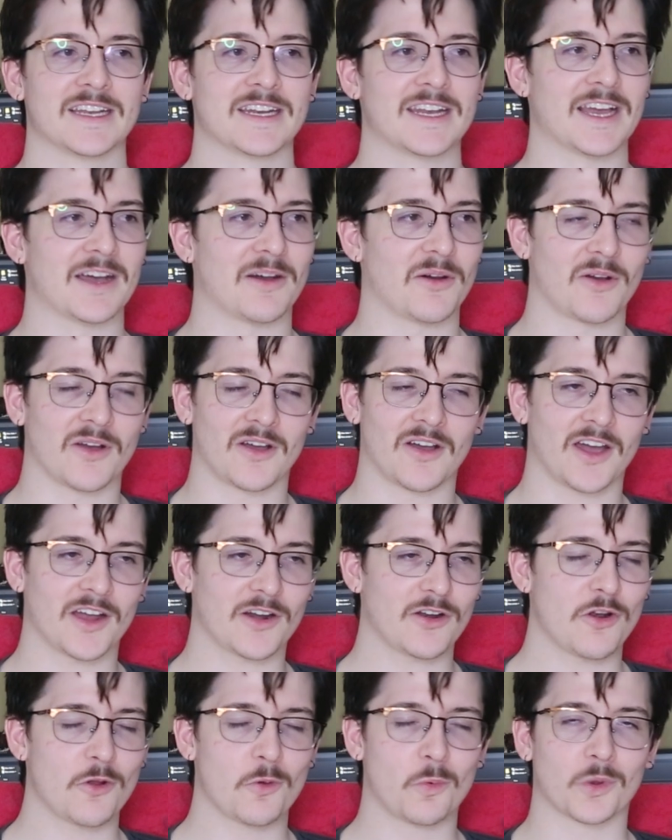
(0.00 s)
Now, I
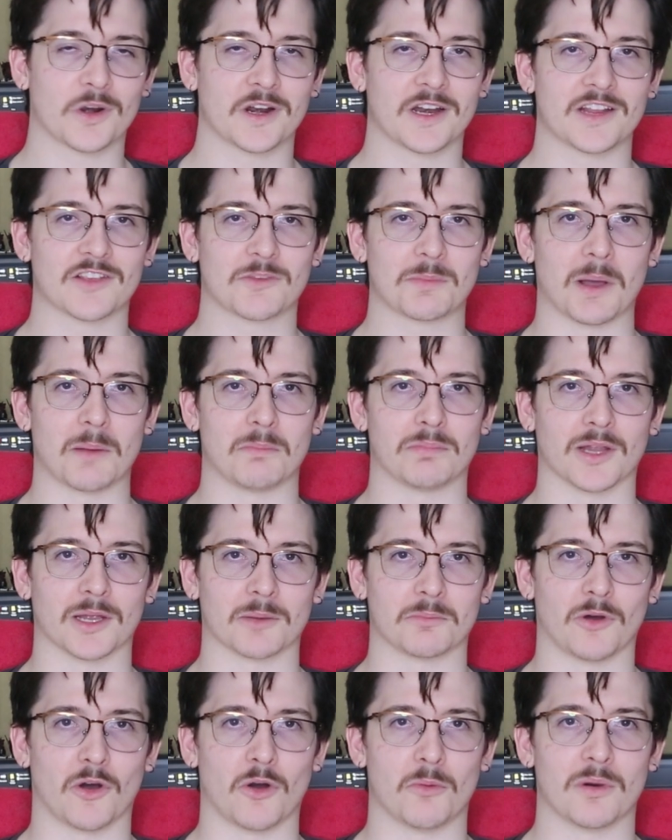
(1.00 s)
don't know what it is about
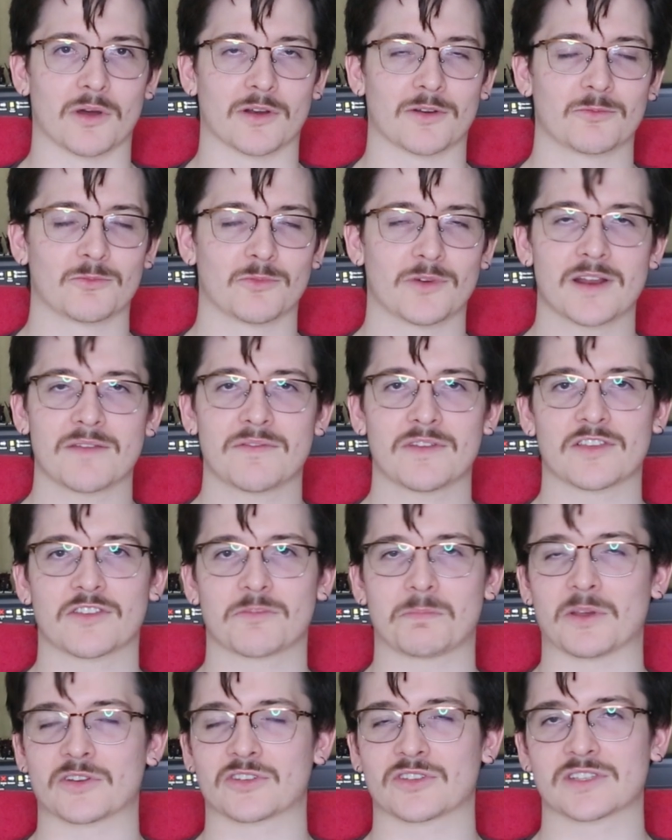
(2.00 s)
Blood Bowl, but whatever
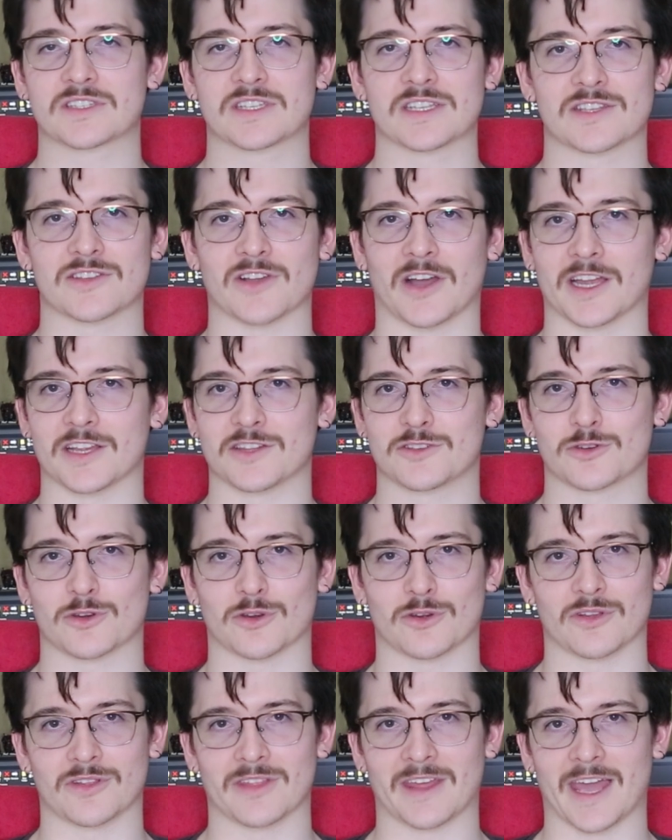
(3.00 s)
specialist design
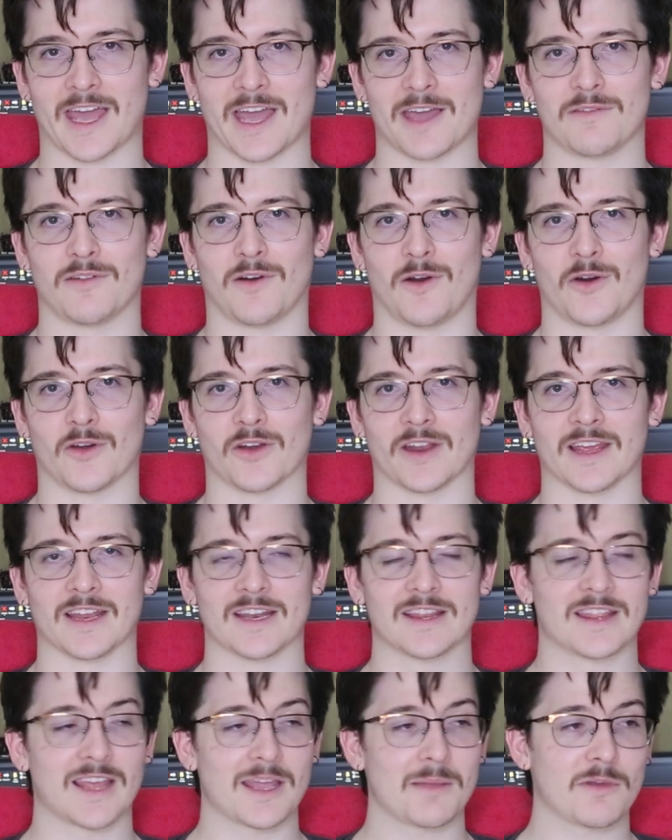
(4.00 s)
studio they have on
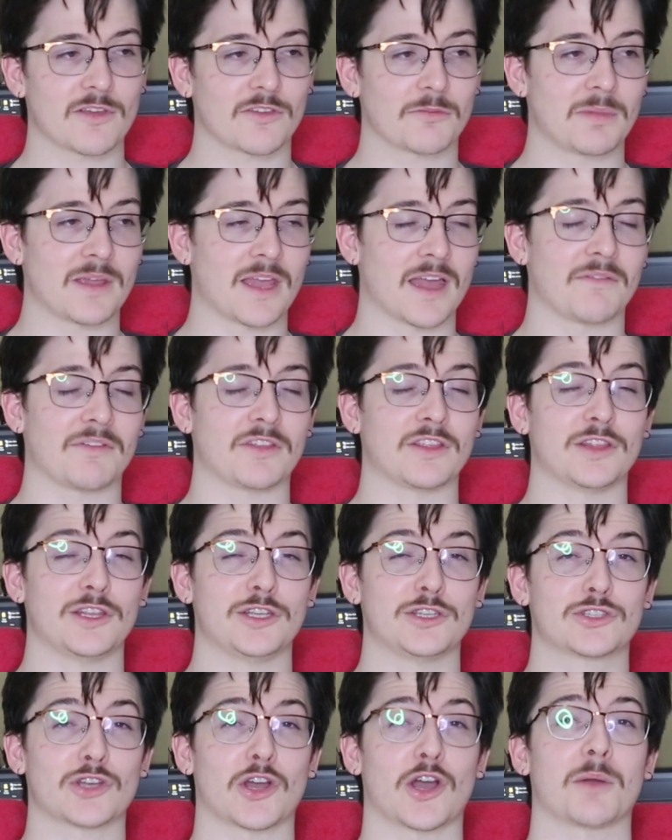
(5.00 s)
it, they must be having
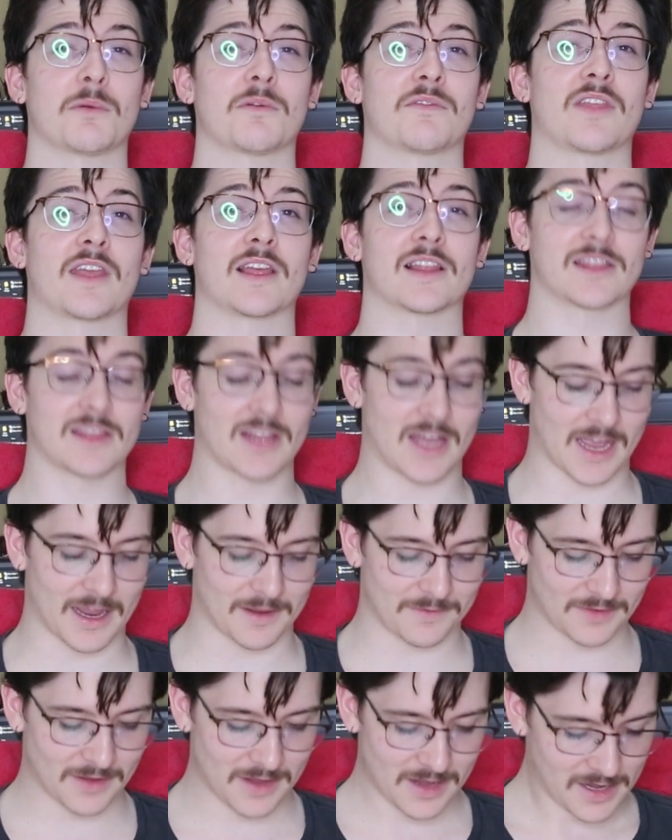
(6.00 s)
the time of their
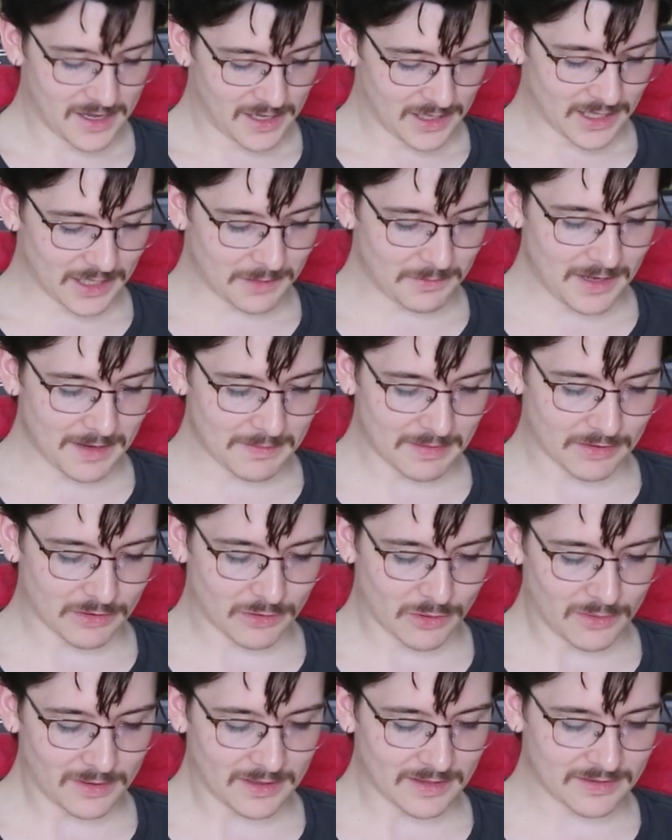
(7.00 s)
life. Like, we have this
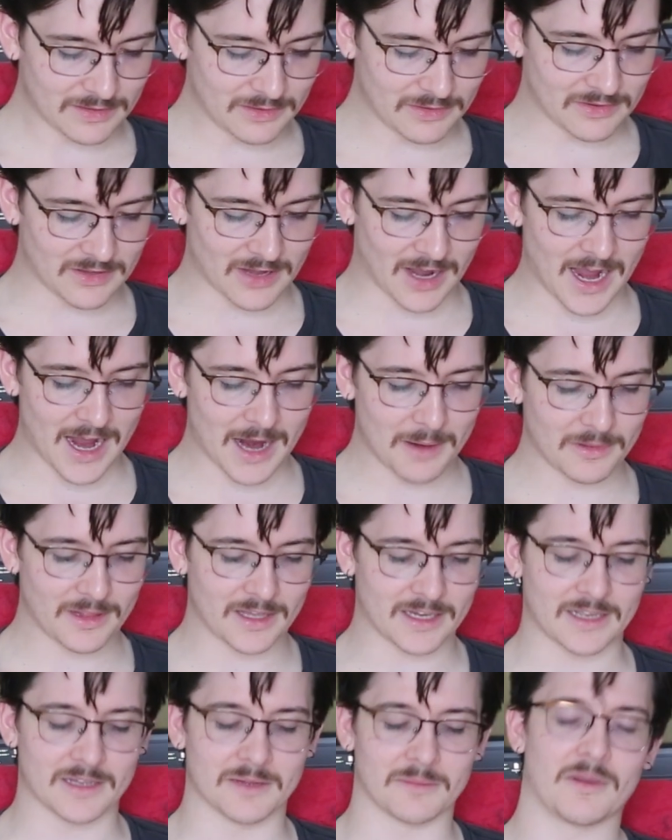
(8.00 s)
cool-ass little guy with
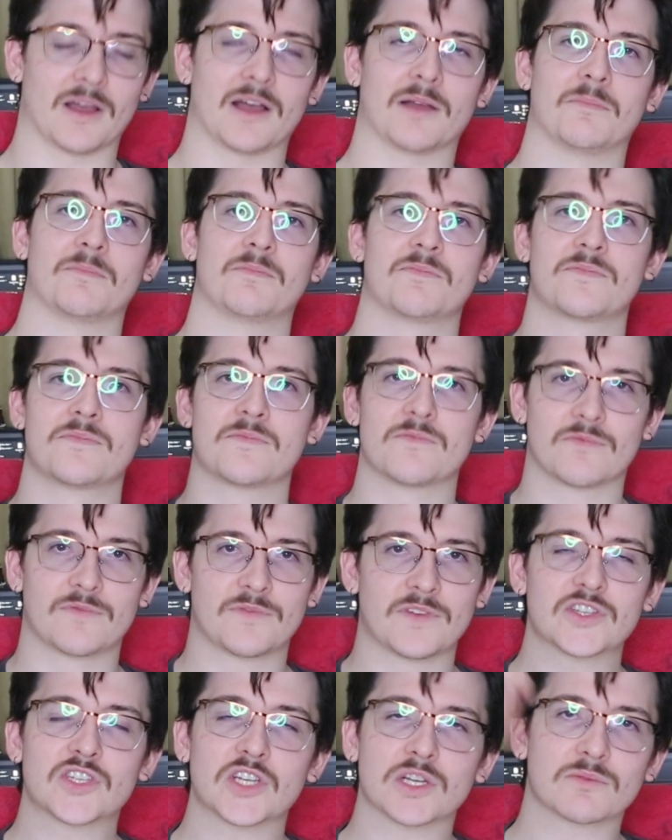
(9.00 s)
like a
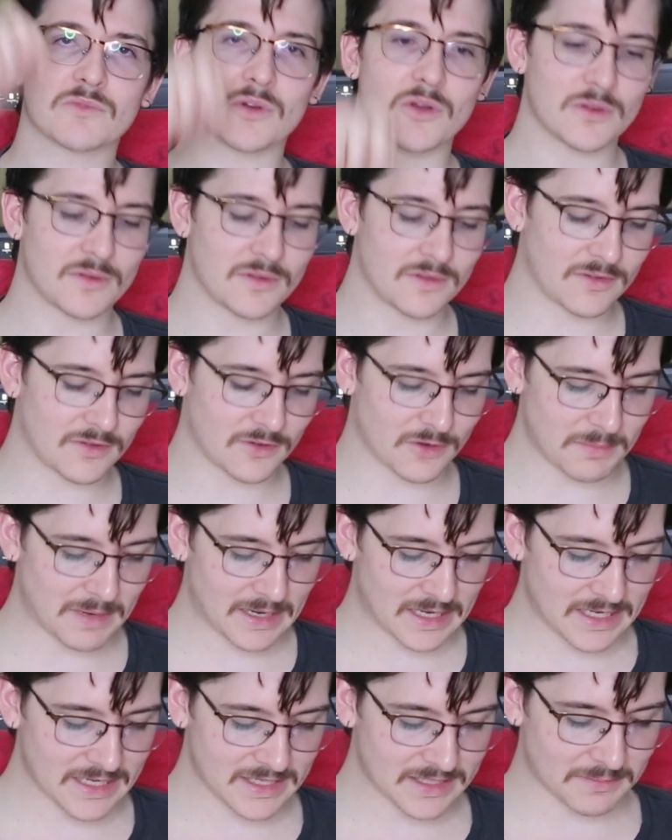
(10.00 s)
fishing rod sort of
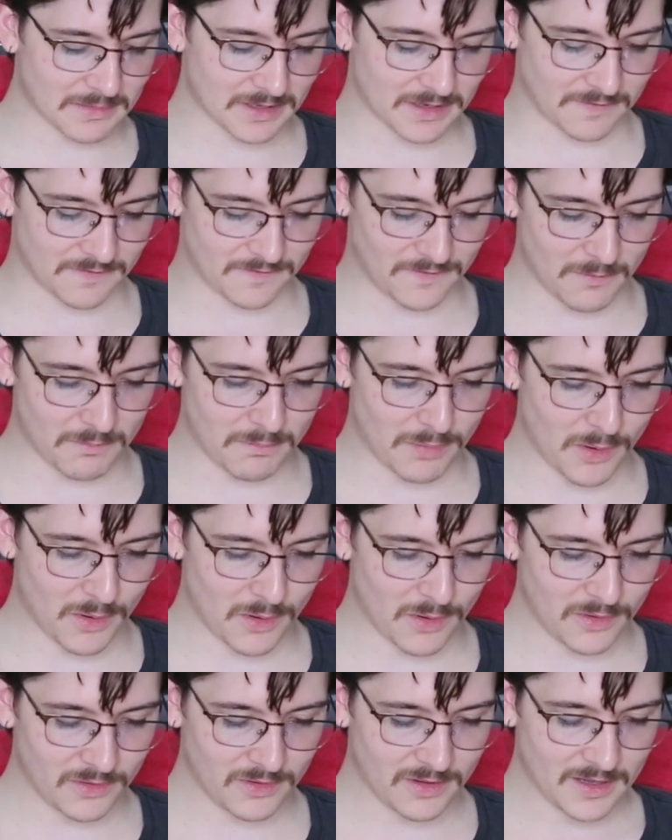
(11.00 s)
mechanism and a
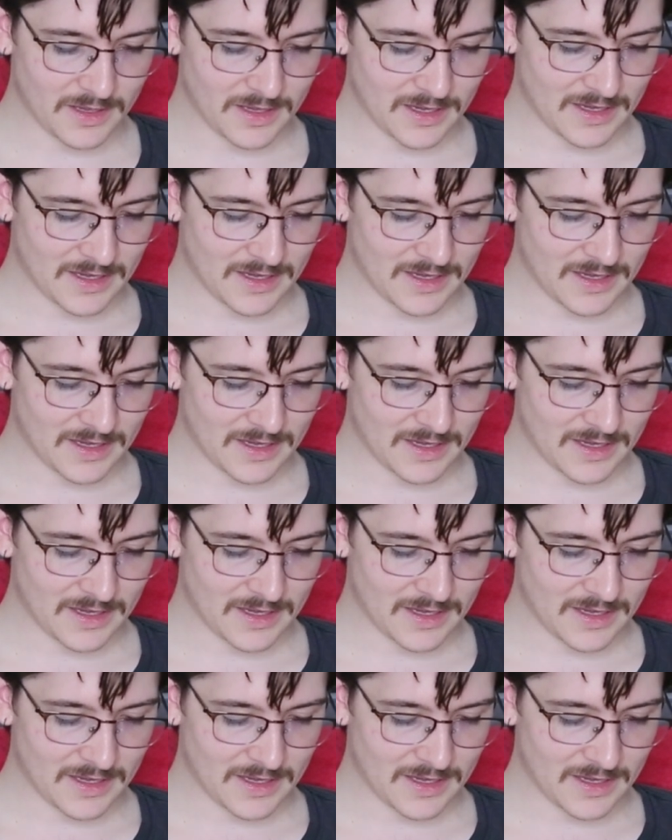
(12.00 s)
football.